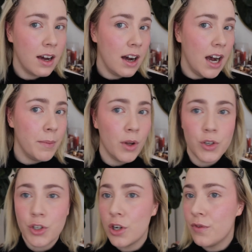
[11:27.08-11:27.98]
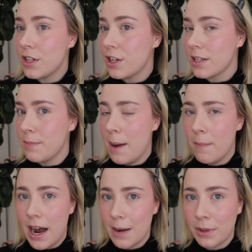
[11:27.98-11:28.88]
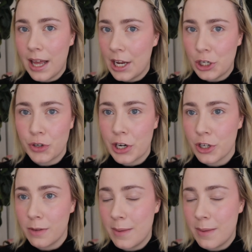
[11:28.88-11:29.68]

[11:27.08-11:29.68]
I'm not sure if it's just my mind playing tricks on me,